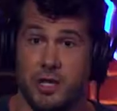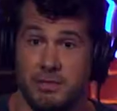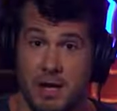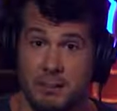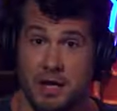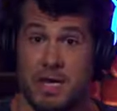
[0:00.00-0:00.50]
working
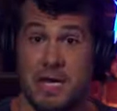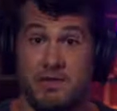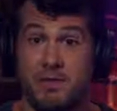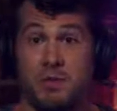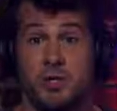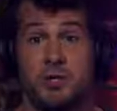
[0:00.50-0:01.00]
memory,
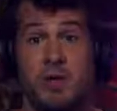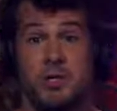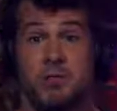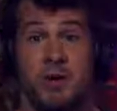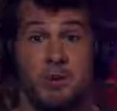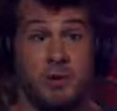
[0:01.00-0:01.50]
even
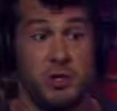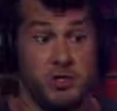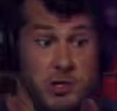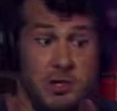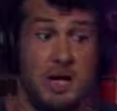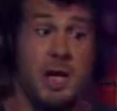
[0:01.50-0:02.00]
prospective memory,
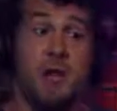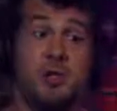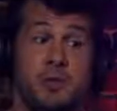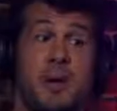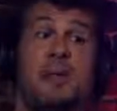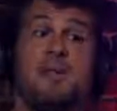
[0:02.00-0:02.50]
which means
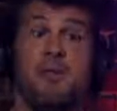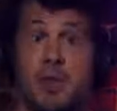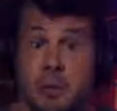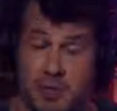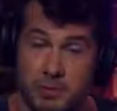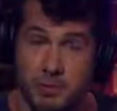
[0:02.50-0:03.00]
prospective
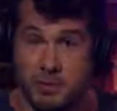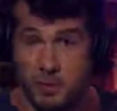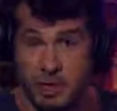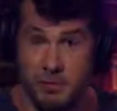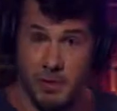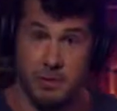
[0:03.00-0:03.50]
memory as opposed to
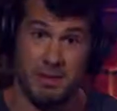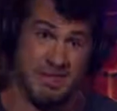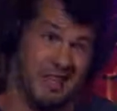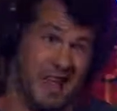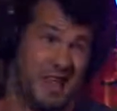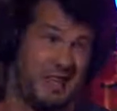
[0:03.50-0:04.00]
working memory
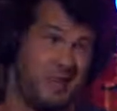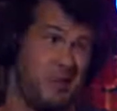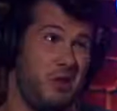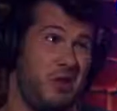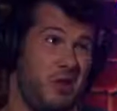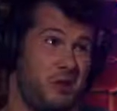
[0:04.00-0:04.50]
means kind of the
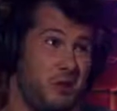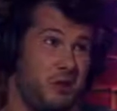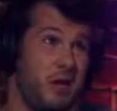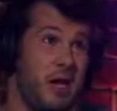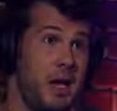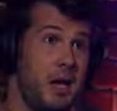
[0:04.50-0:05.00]
ability to sort
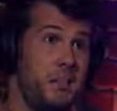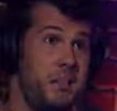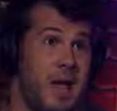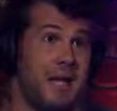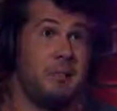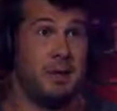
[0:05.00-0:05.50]
of
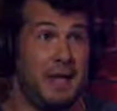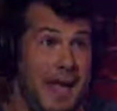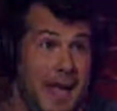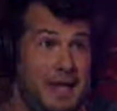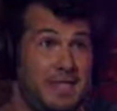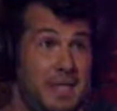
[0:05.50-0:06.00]
make
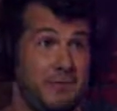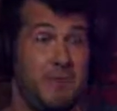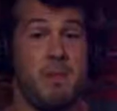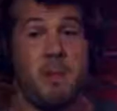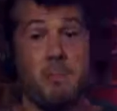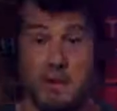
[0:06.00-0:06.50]
plans, then
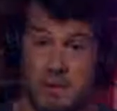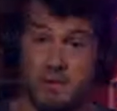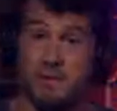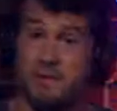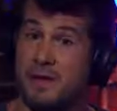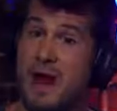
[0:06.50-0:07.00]
remember
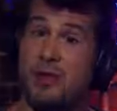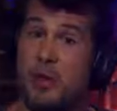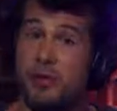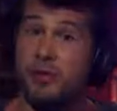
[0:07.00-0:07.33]
them and follow